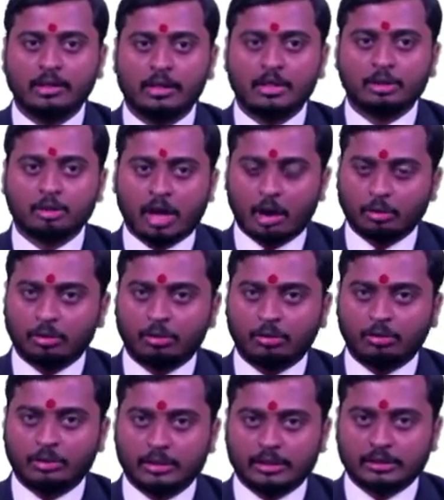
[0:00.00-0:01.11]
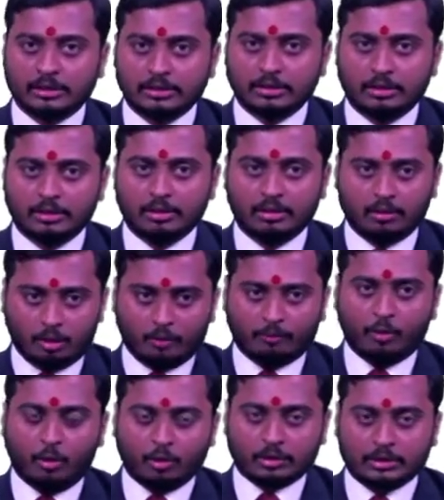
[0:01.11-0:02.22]
So how to do this? Of
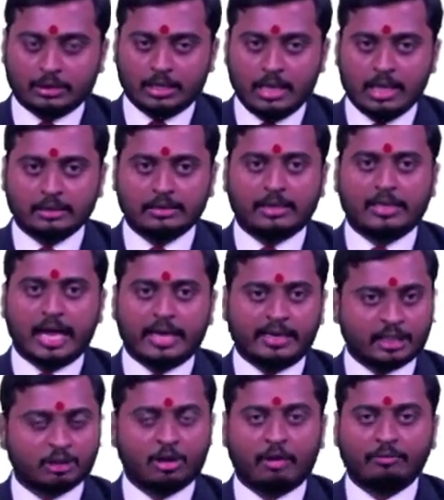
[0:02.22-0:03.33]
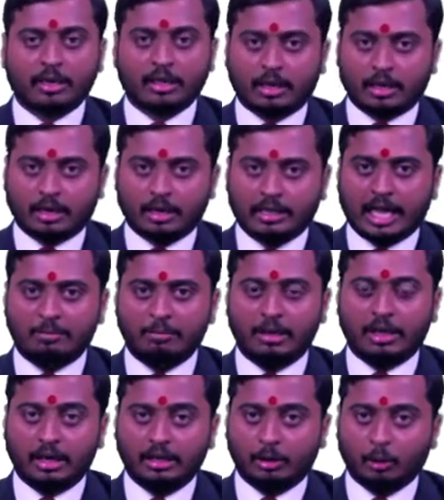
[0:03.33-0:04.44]
course, the direction of the current can be
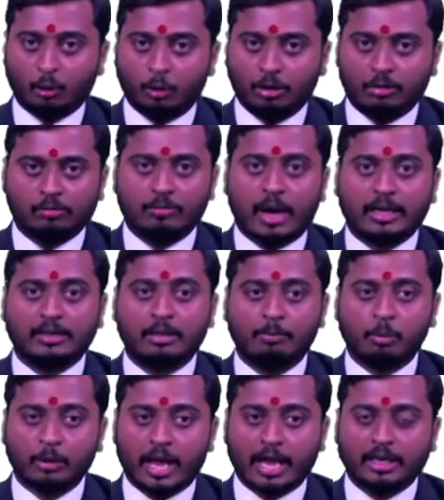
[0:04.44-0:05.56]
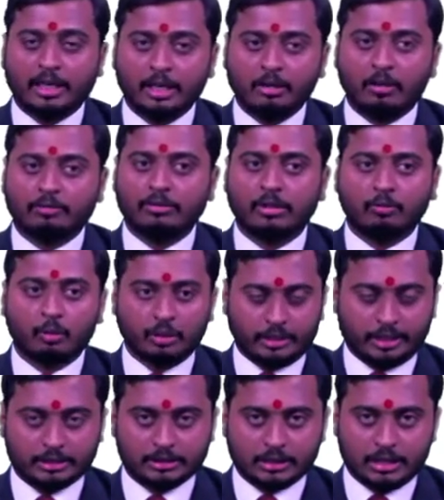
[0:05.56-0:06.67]
controlled by the polarity of the
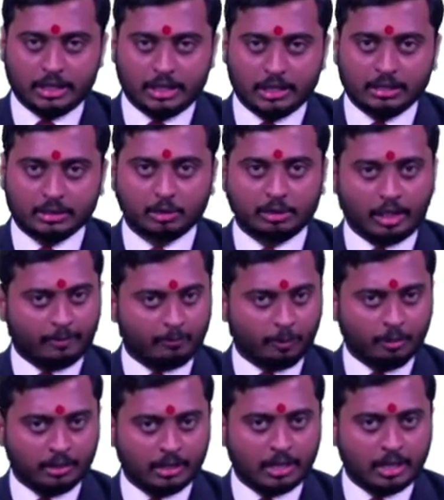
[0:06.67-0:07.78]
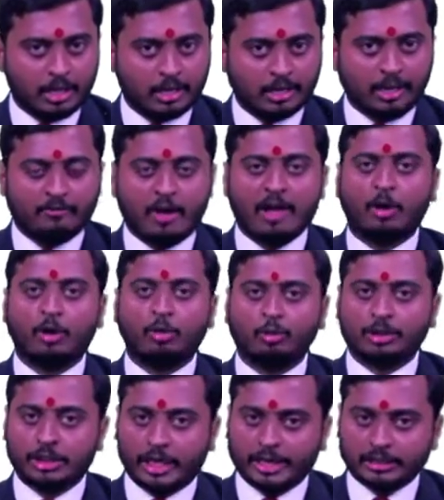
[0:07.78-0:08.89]
voltage. So therefore, if I want to
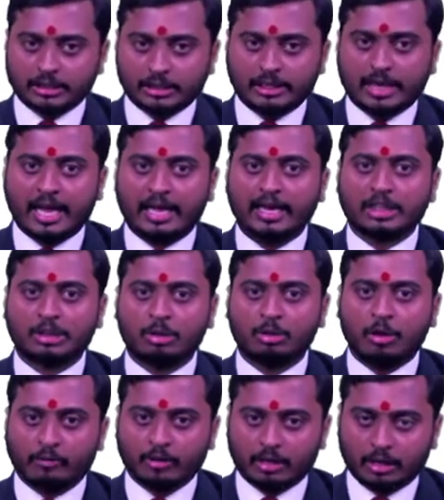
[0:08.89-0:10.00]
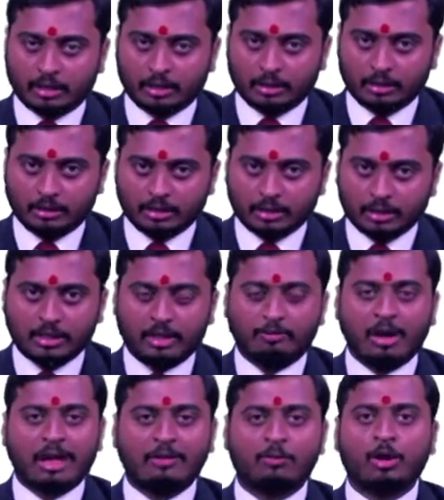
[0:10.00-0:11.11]
change the direction of a current, if
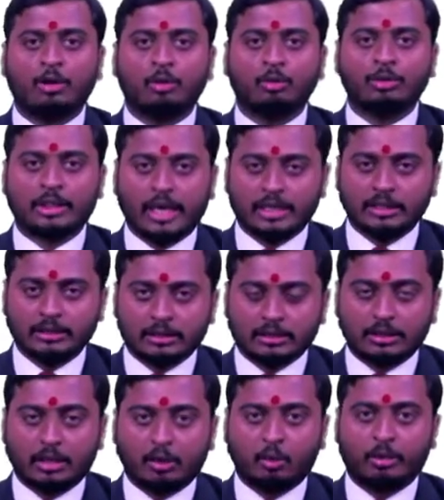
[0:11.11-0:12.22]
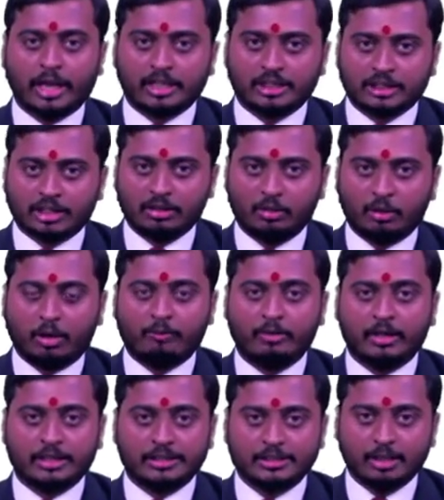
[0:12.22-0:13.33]
I want to change the rotation of a
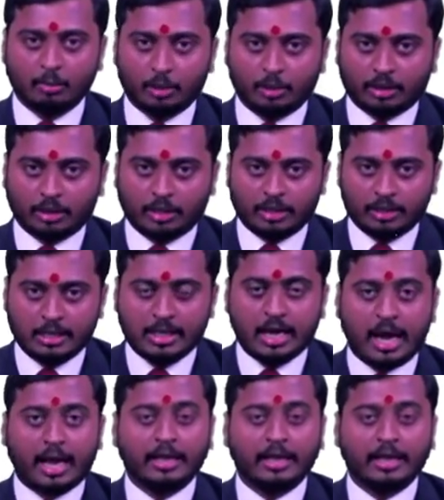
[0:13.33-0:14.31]
DC motor, I